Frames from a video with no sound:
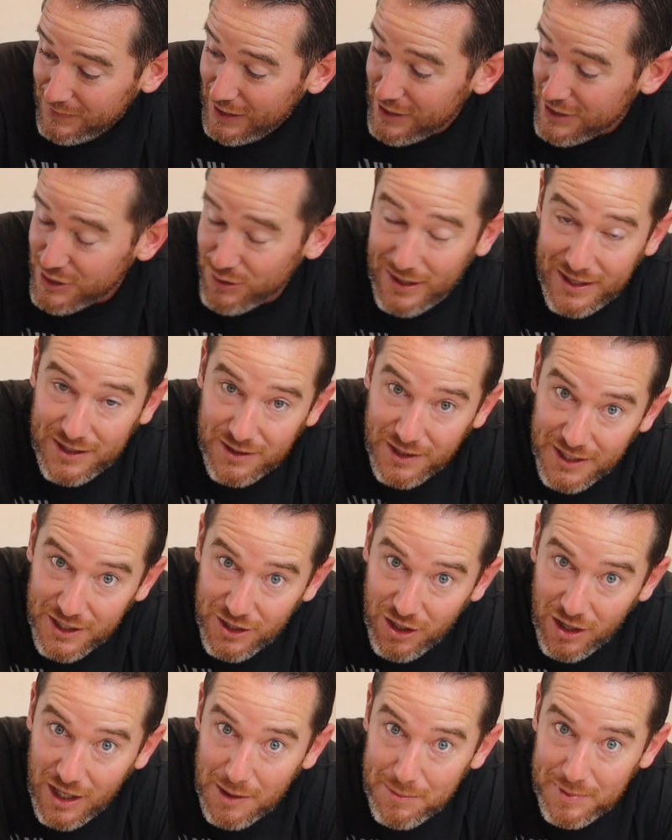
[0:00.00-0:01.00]
So I cleaned it
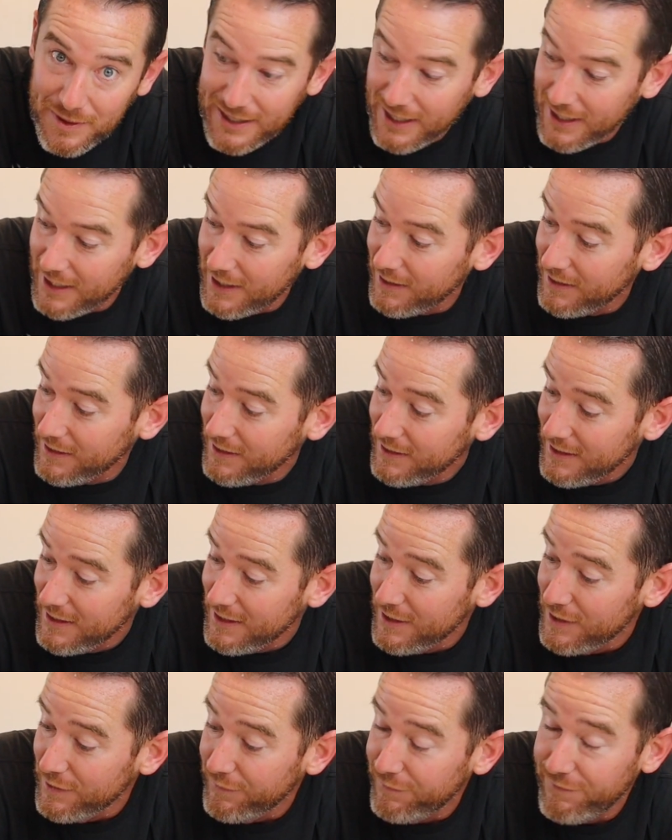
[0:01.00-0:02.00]
all up again,
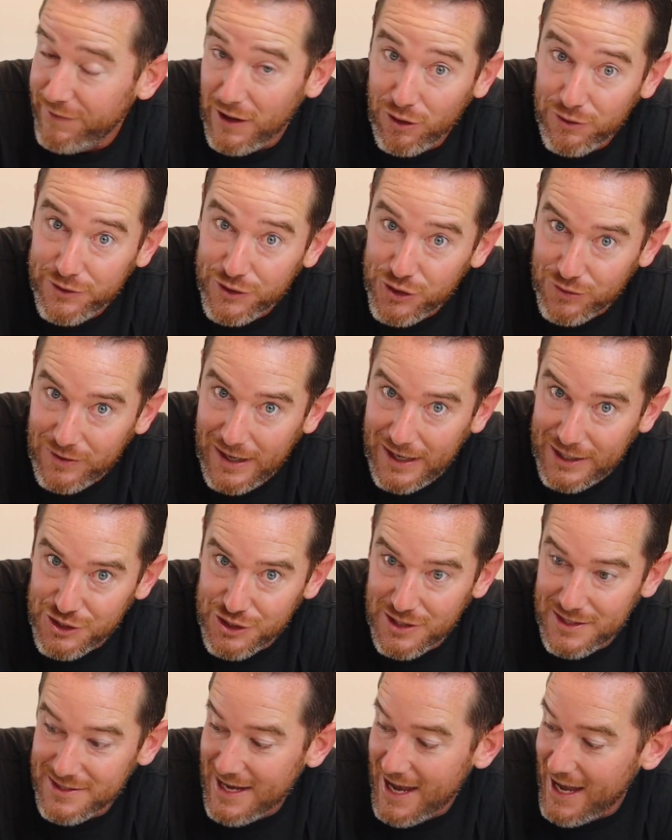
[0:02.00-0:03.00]
followed the
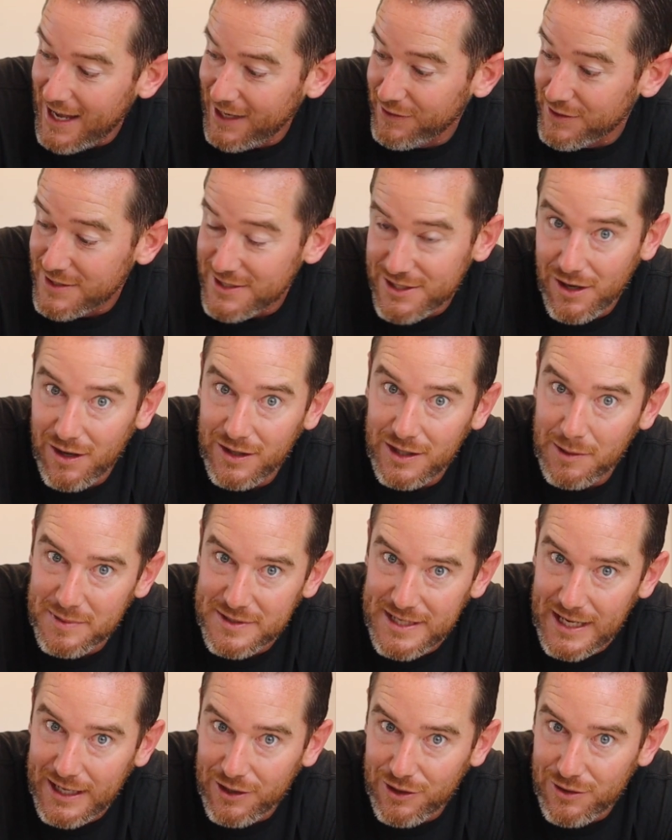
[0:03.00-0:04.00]
directions, added the salt and the
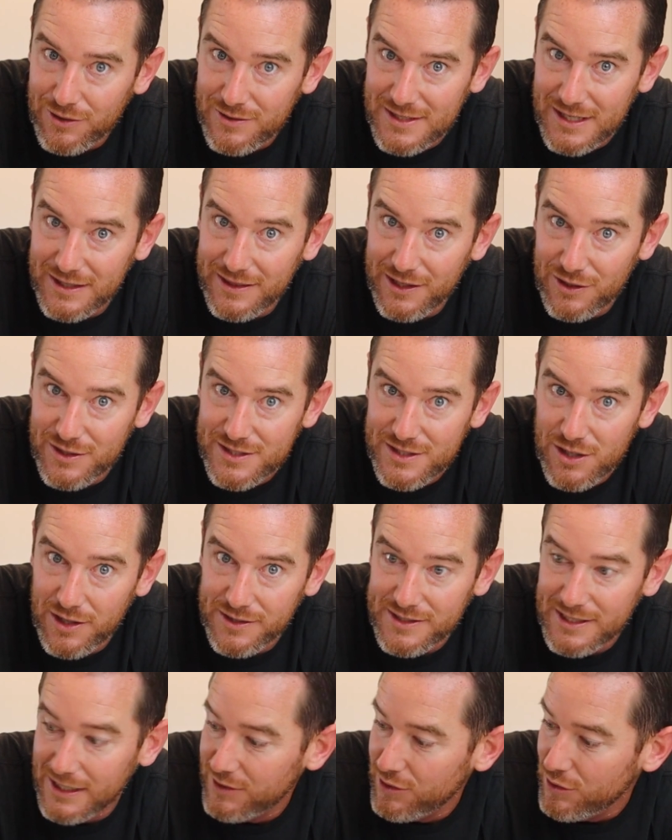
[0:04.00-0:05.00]
potatoes in there,
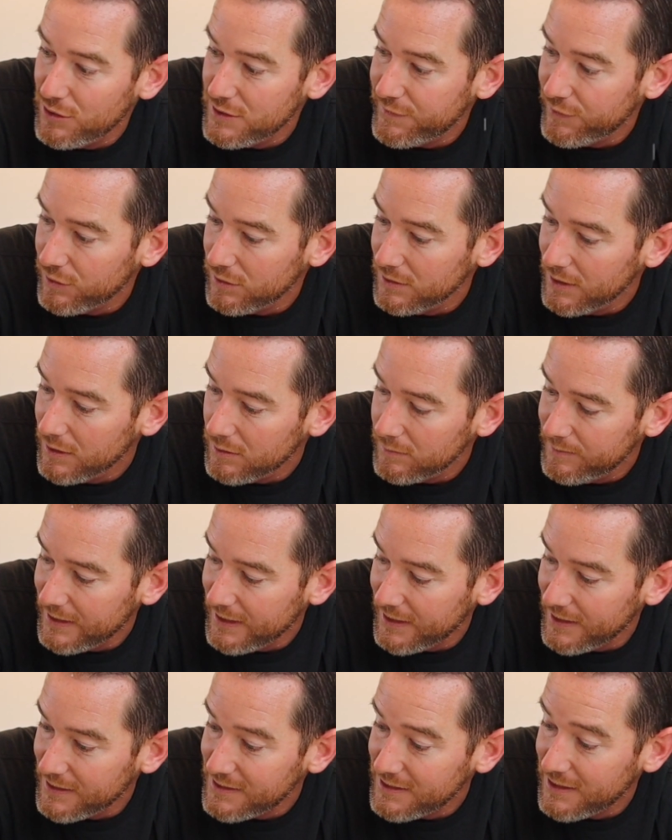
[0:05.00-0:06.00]
sauteed those for a little
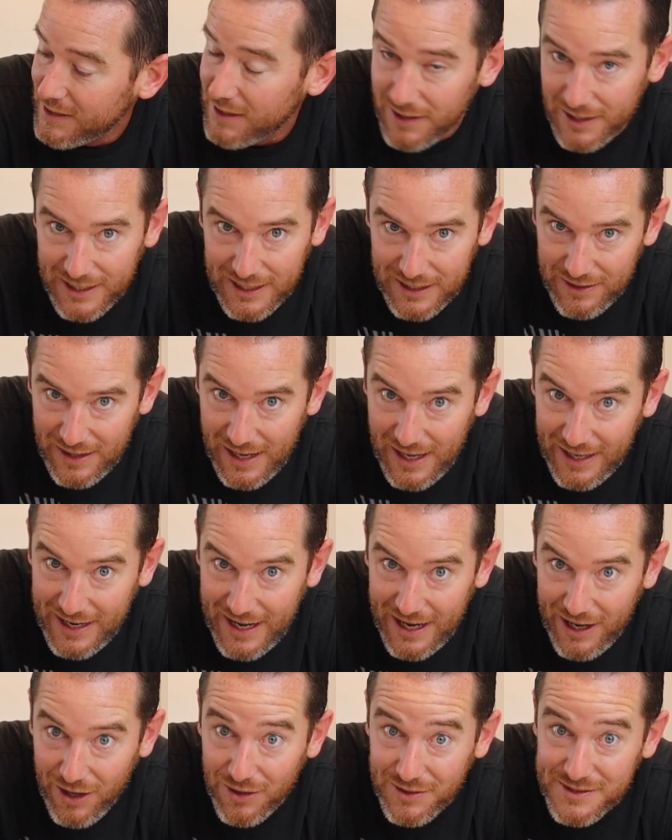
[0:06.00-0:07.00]
bit, cleaned that
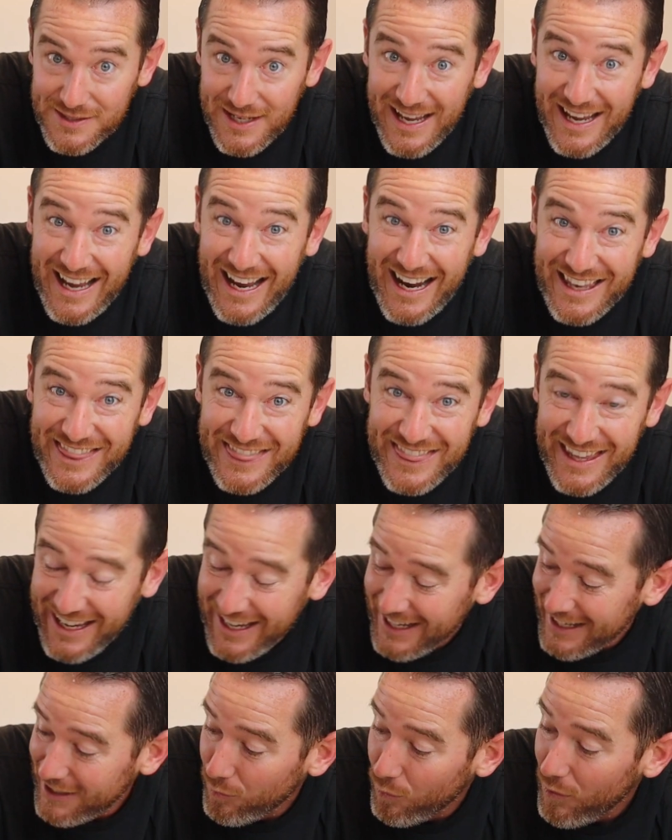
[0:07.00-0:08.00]
out, and
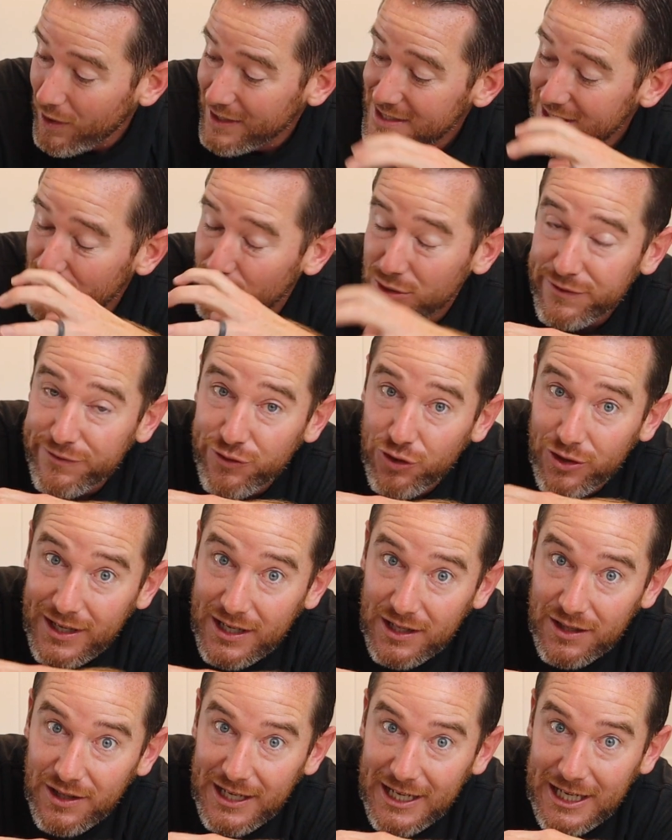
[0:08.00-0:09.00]
then once it was fully
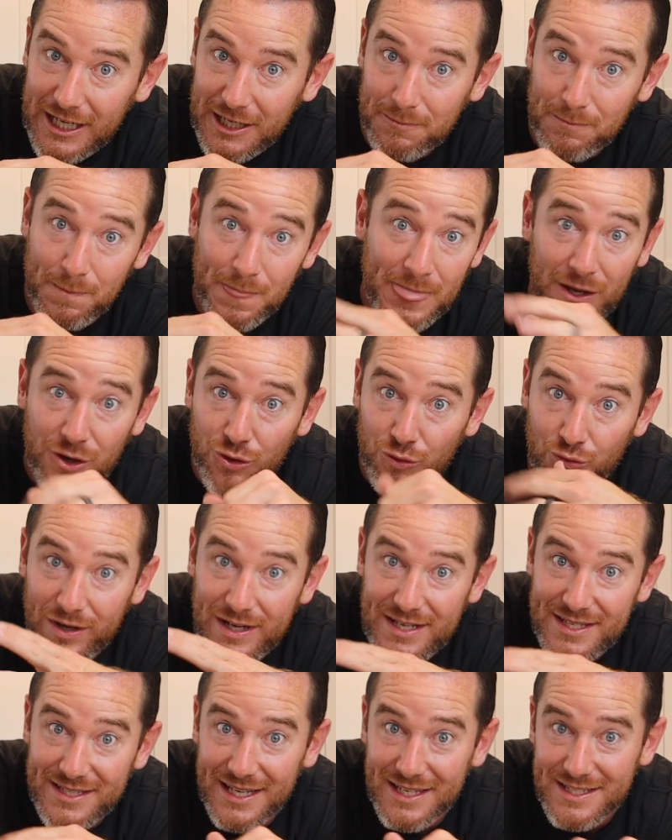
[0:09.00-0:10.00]
clean,
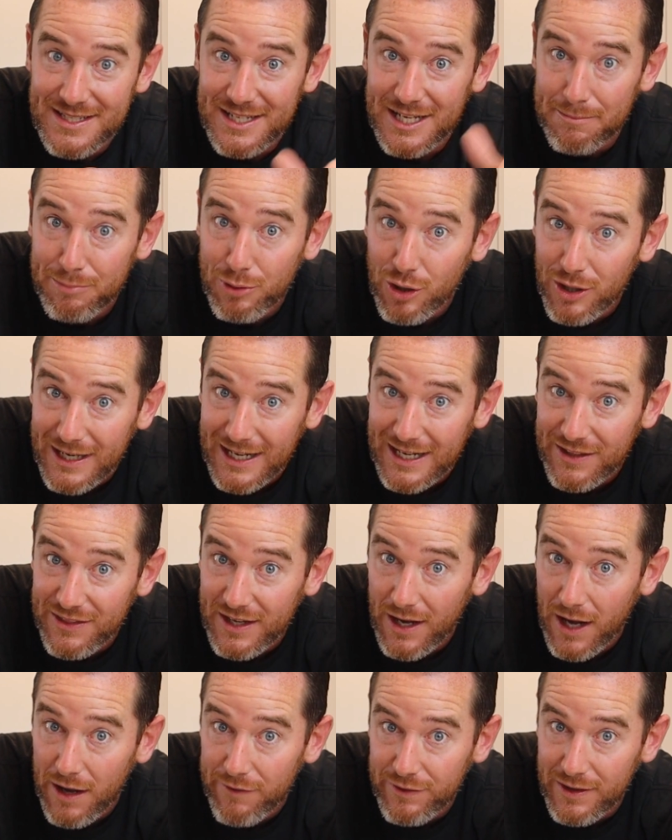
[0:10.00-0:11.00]
re-seasoned it, put it in
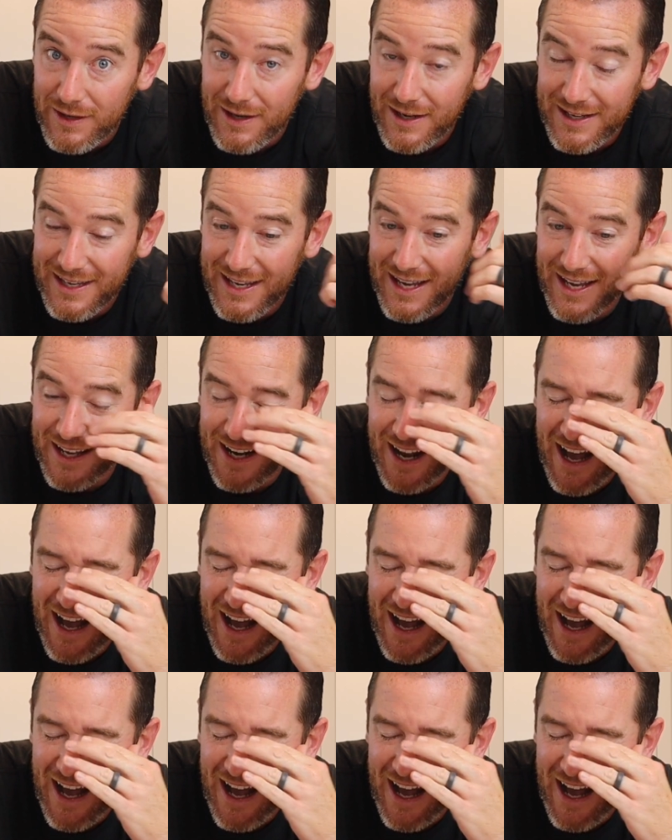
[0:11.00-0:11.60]
the oven again.